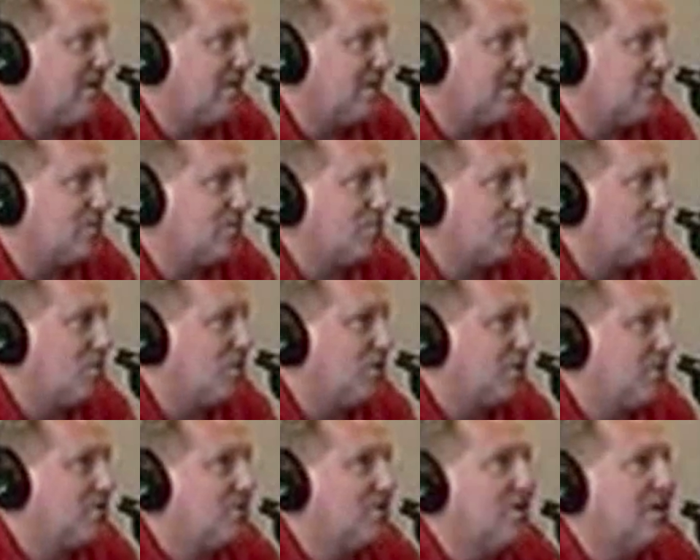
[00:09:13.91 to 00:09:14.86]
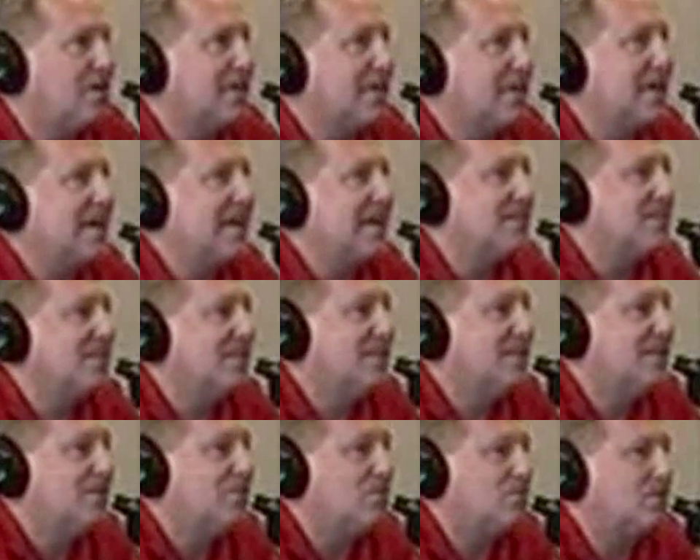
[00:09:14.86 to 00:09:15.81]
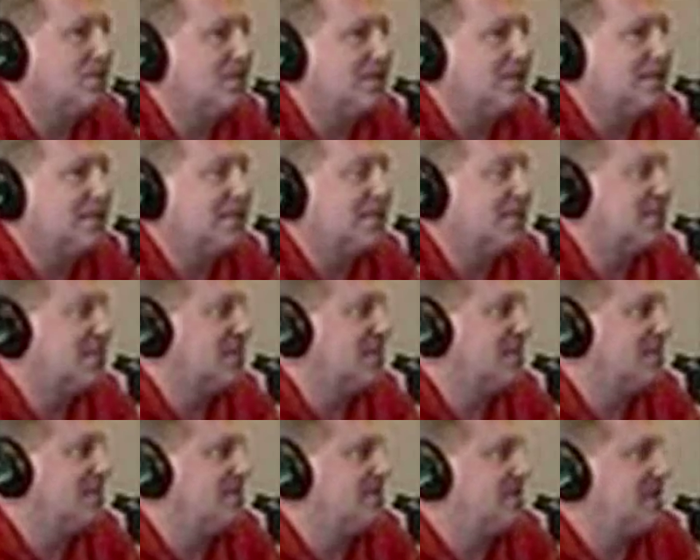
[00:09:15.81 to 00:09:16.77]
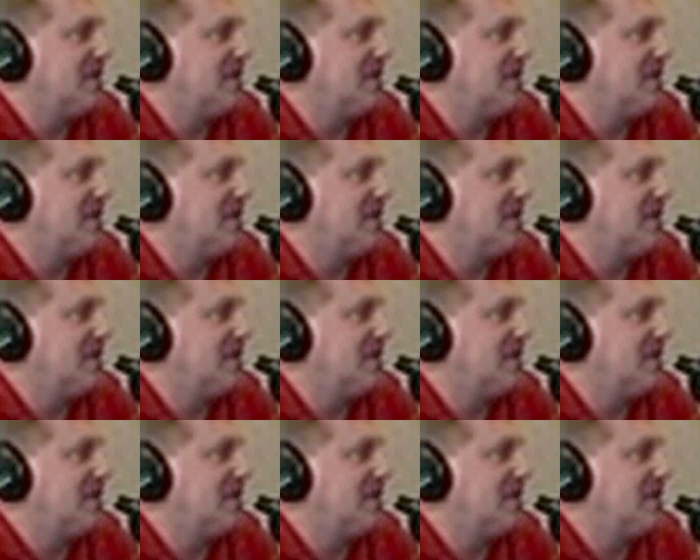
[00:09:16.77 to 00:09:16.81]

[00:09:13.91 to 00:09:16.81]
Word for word: Nowadays, with the market turning like it has, we're seeing things